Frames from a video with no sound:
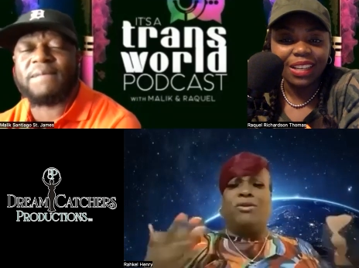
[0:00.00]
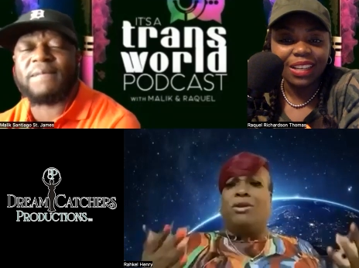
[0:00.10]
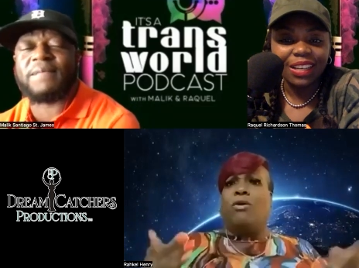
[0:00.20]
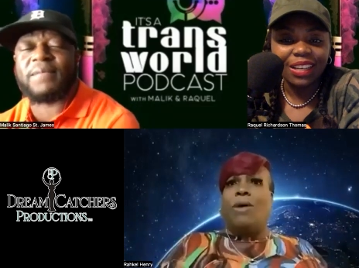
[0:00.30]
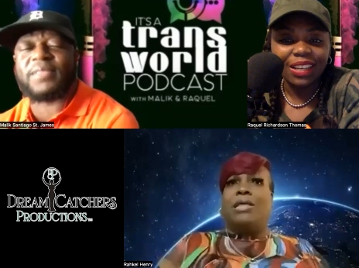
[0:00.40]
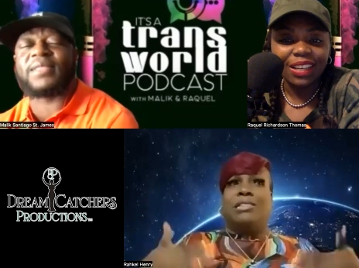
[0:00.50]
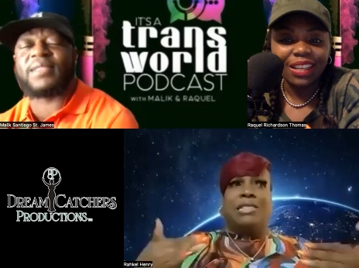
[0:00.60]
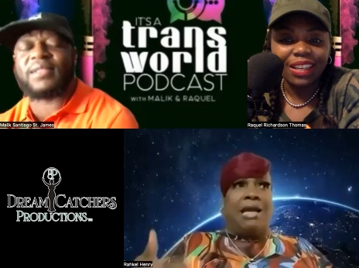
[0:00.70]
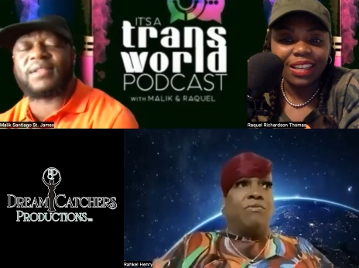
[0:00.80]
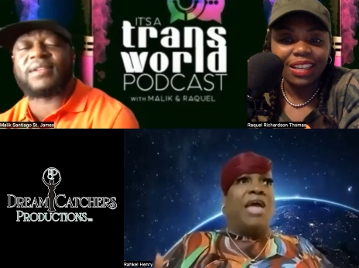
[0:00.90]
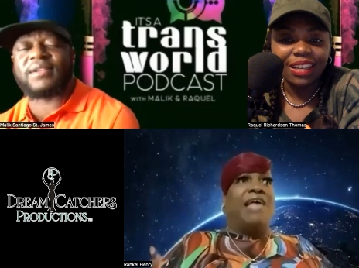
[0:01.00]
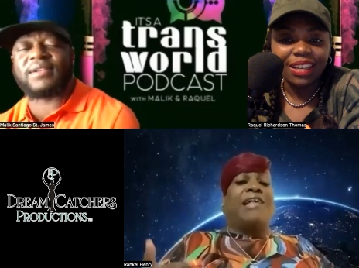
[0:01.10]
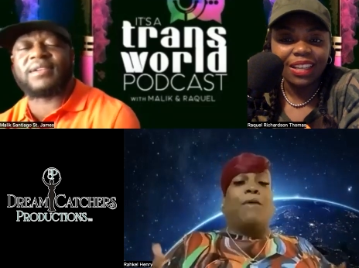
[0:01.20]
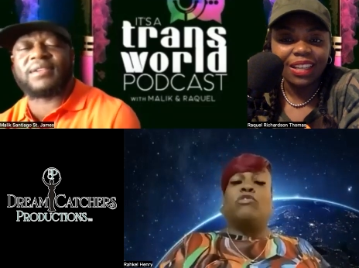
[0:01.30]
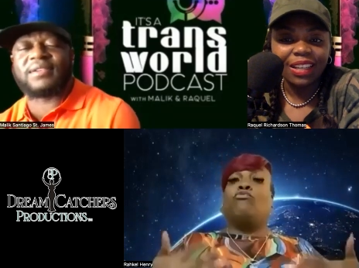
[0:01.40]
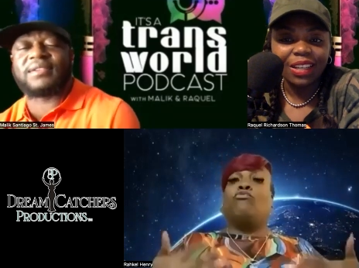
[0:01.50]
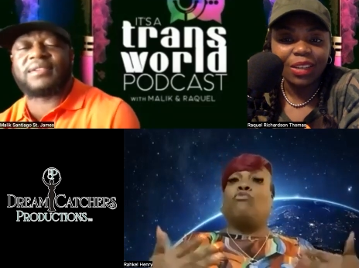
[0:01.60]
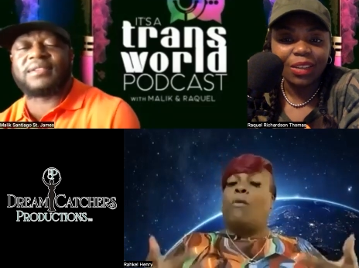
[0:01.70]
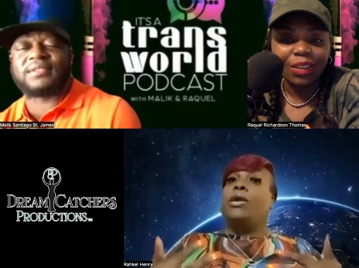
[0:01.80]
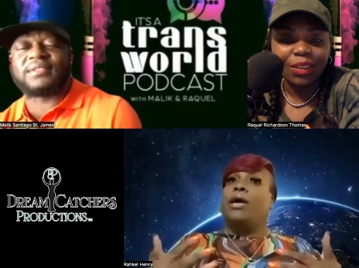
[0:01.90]
Speaker 1: No. As I was
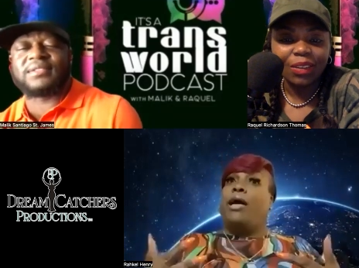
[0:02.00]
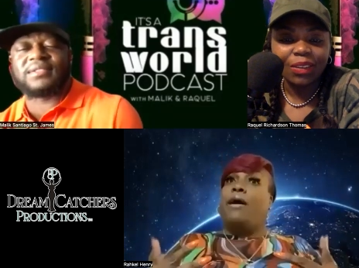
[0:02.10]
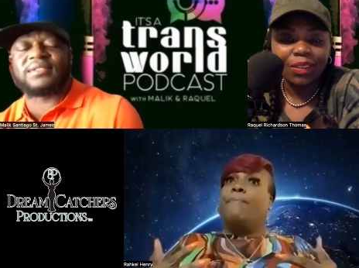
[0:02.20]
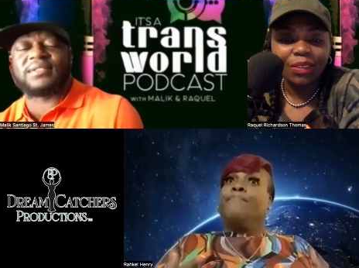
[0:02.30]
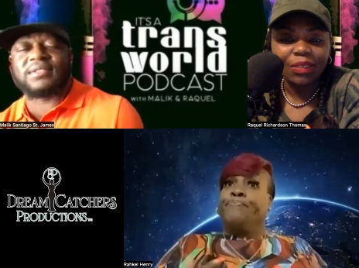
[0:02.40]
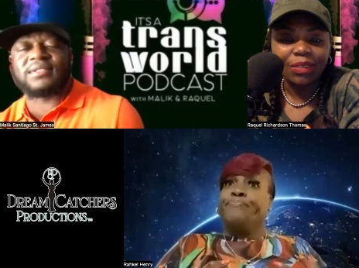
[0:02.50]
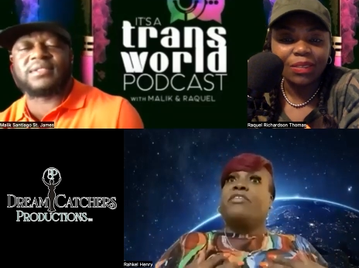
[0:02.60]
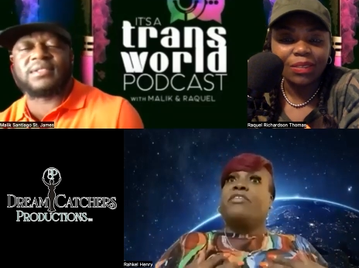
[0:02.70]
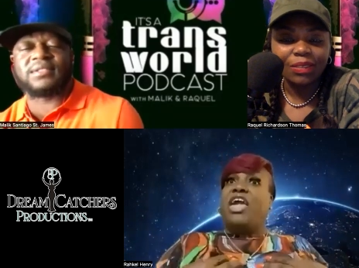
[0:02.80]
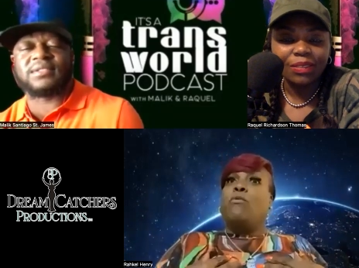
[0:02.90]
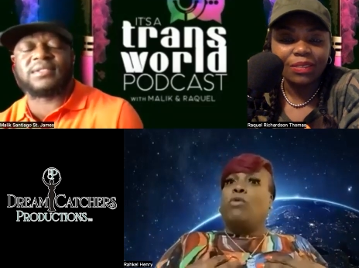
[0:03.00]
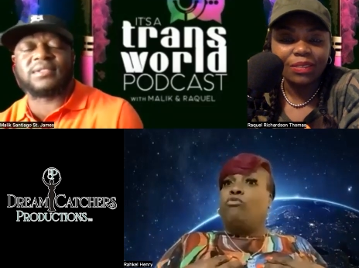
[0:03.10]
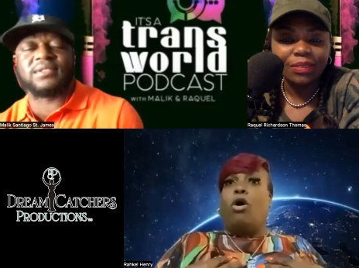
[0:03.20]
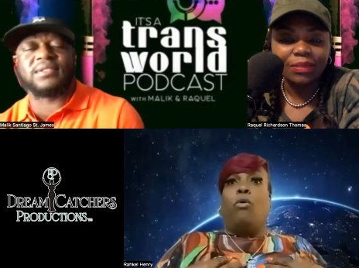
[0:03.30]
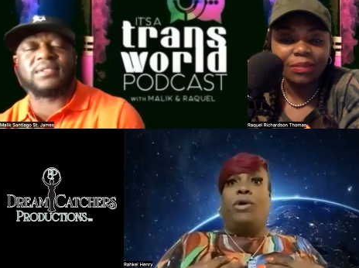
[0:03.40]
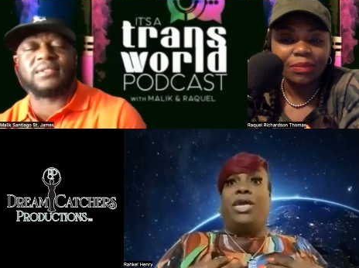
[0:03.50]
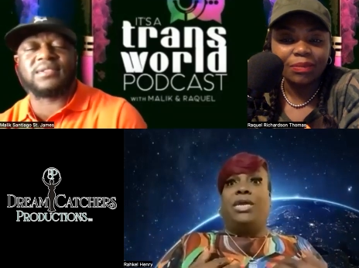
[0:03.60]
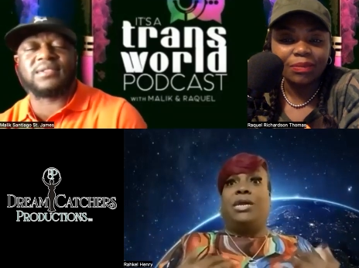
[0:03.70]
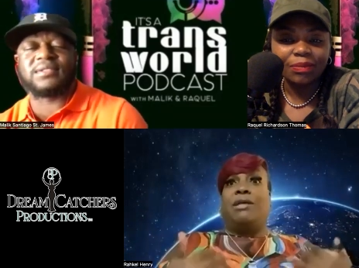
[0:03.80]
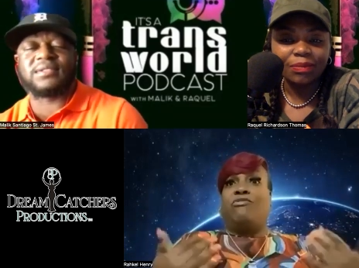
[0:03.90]
growing up, they were
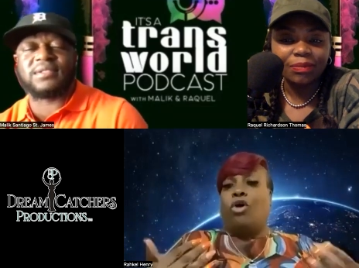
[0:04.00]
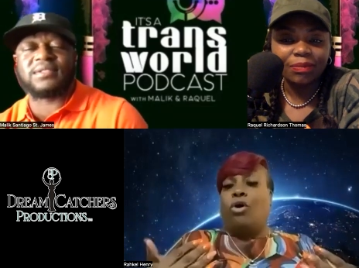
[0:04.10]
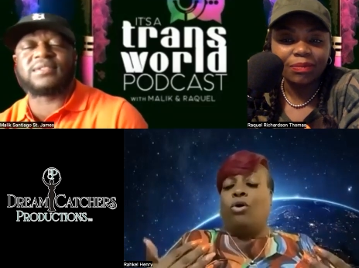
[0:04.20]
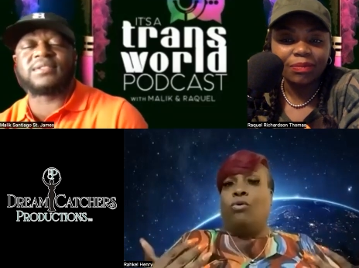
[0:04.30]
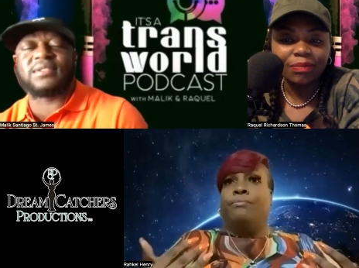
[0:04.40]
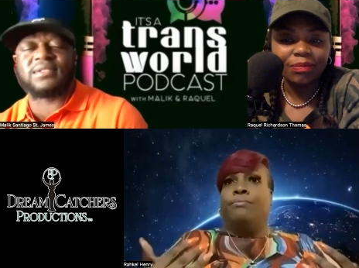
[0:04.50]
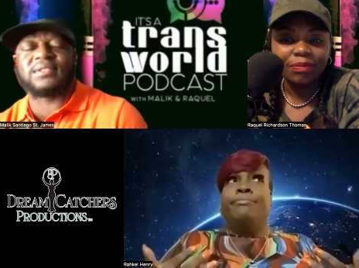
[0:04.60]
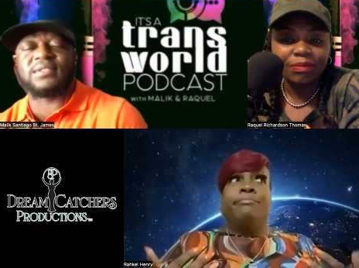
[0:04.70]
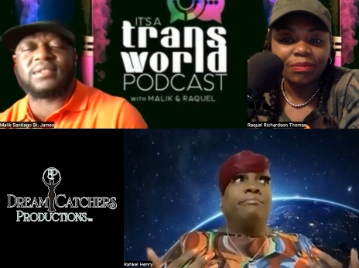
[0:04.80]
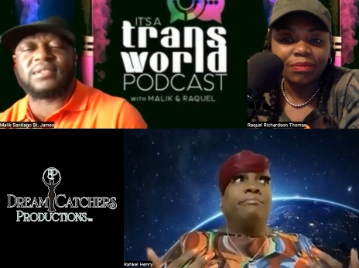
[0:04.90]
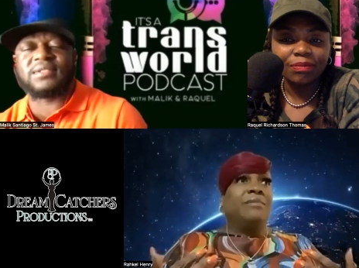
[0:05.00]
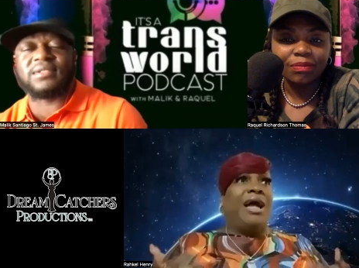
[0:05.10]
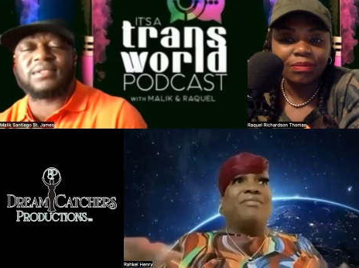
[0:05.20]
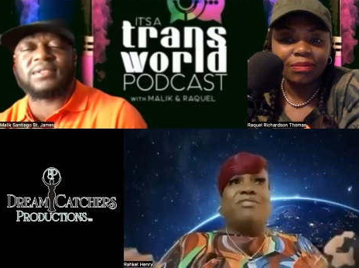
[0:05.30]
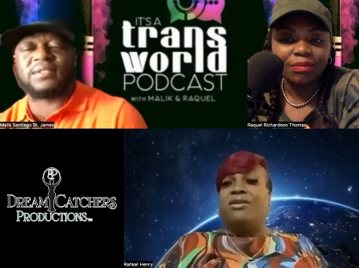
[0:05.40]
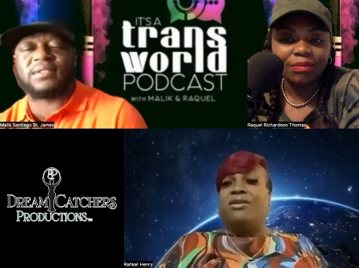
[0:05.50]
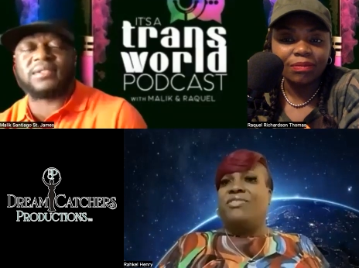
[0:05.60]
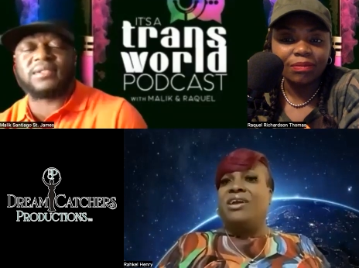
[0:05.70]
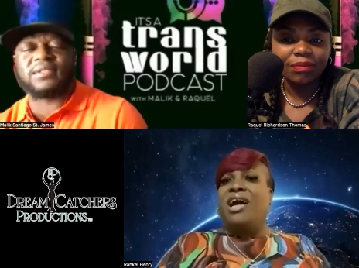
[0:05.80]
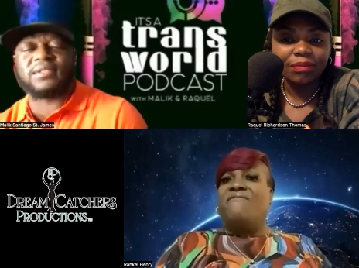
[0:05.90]
growing. And so I thought
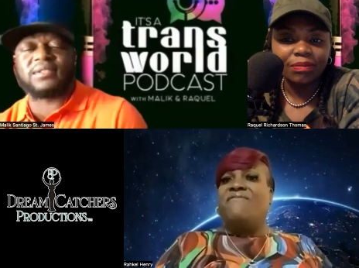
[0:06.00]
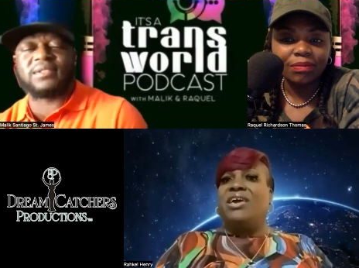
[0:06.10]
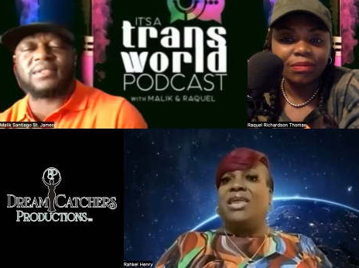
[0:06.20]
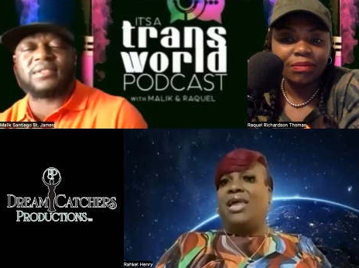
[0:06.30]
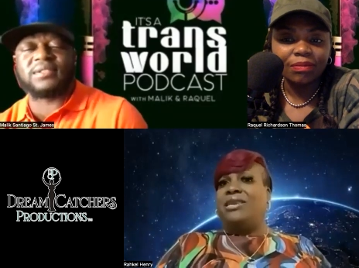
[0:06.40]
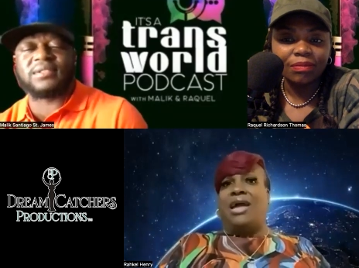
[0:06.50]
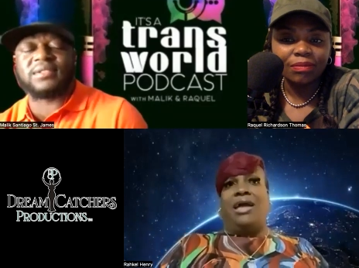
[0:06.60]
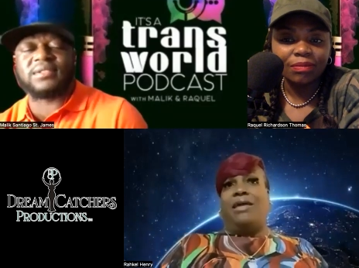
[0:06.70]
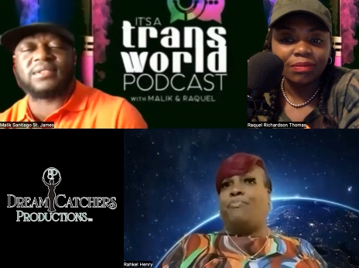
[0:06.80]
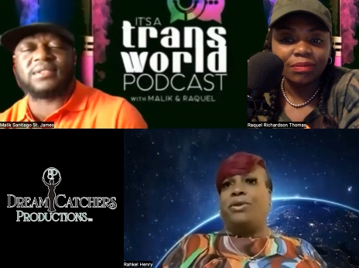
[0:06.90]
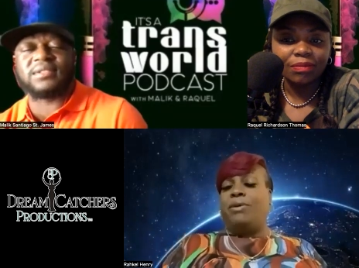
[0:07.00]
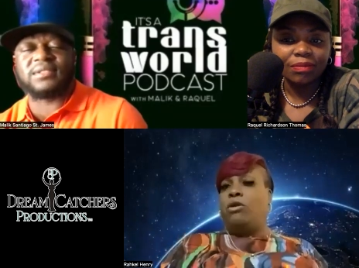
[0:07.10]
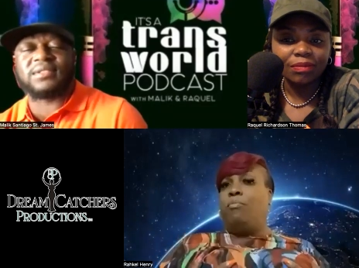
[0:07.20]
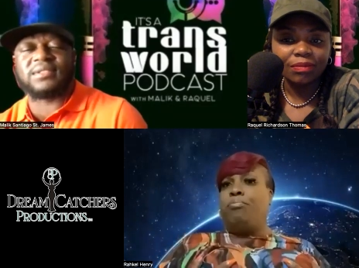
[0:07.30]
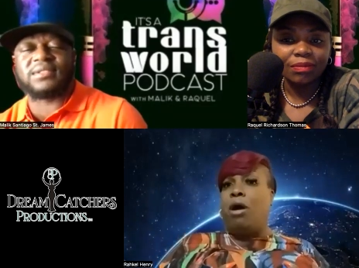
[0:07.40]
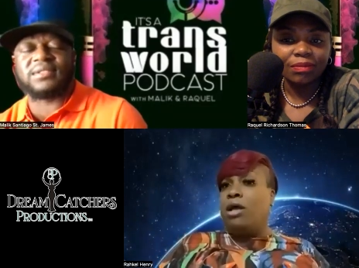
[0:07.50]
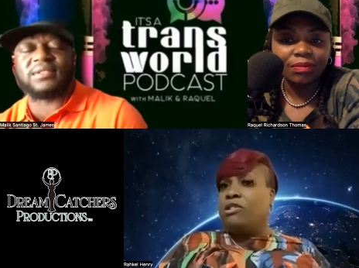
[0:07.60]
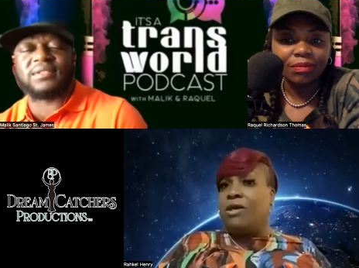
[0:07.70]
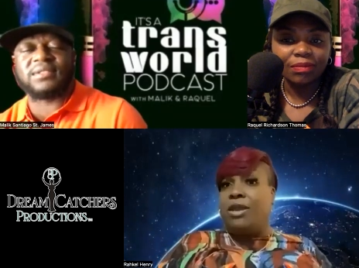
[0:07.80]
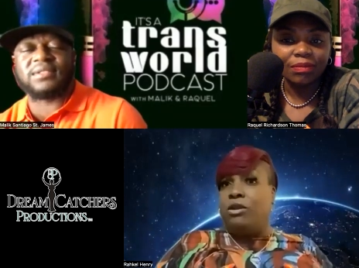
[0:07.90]
nothing of it. And I, I didn't put them in no broth.
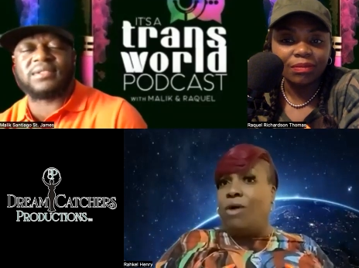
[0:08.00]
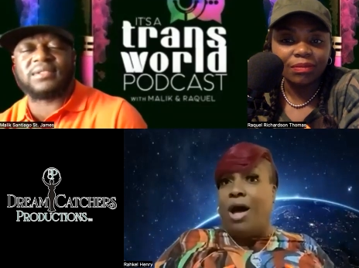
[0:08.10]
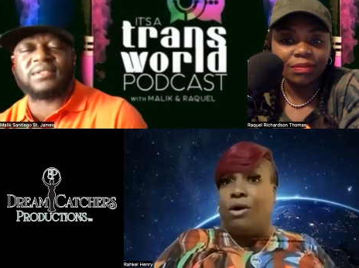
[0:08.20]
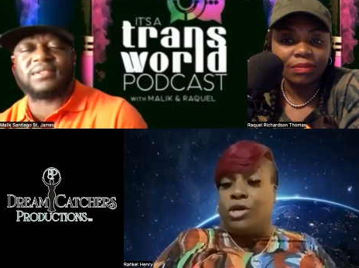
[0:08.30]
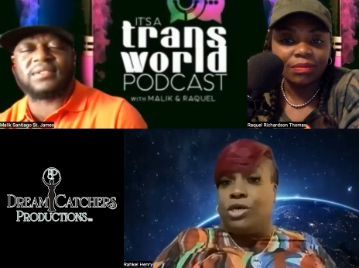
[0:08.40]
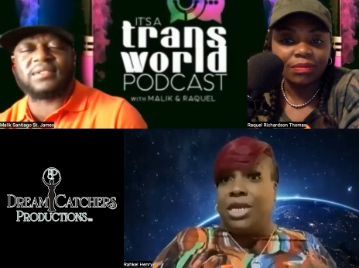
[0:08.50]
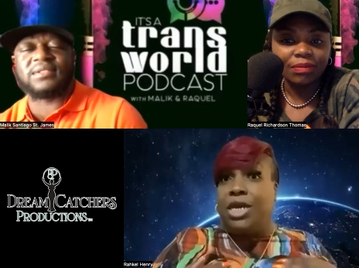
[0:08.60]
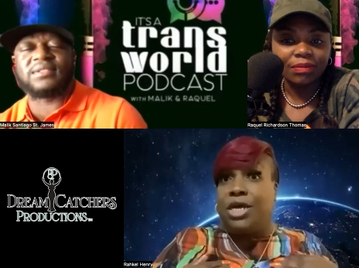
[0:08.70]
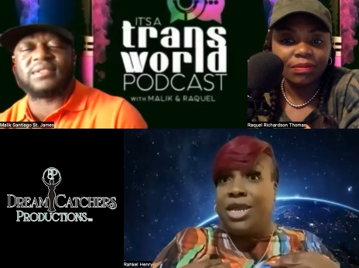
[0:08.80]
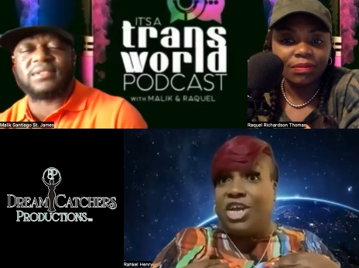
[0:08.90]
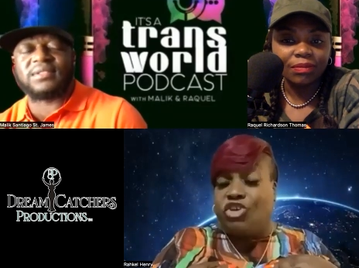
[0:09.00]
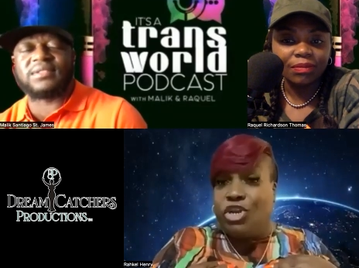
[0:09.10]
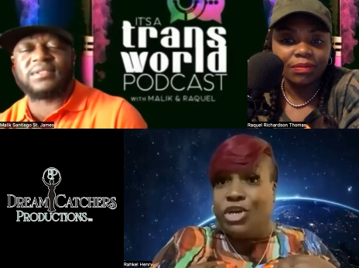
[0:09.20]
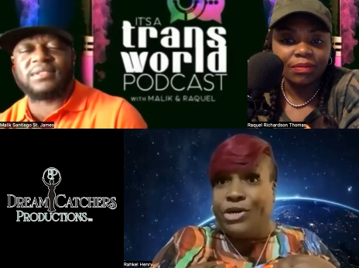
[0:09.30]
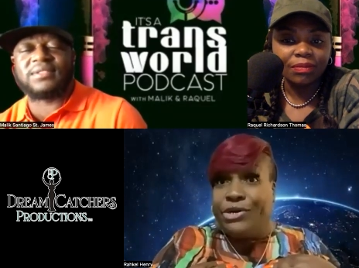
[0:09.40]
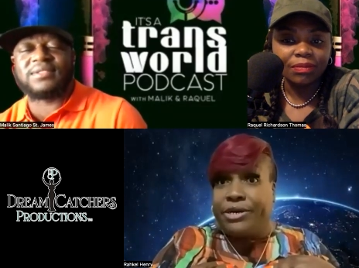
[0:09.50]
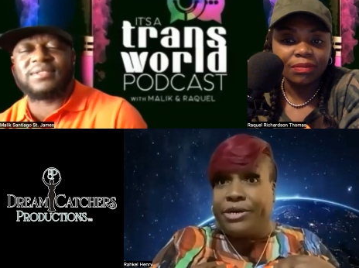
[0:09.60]
So I didn't know how good they could actually look.